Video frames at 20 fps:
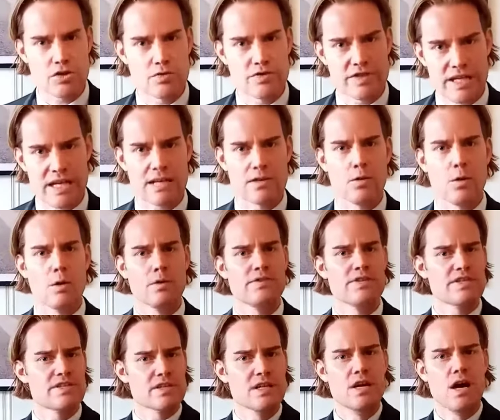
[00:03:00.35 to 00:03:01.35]
you see, and all
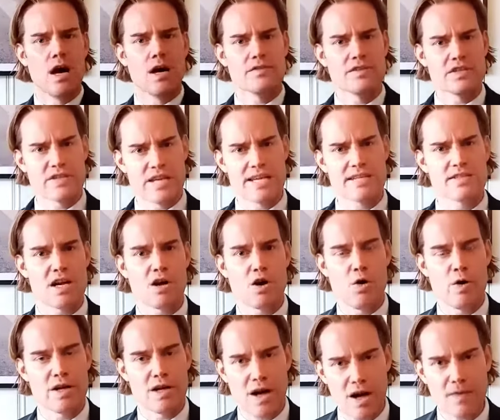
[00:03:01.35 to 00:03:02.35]
these other things are
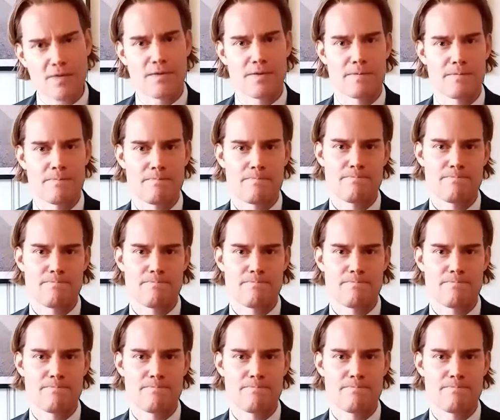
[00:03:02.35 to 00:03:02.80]
going on.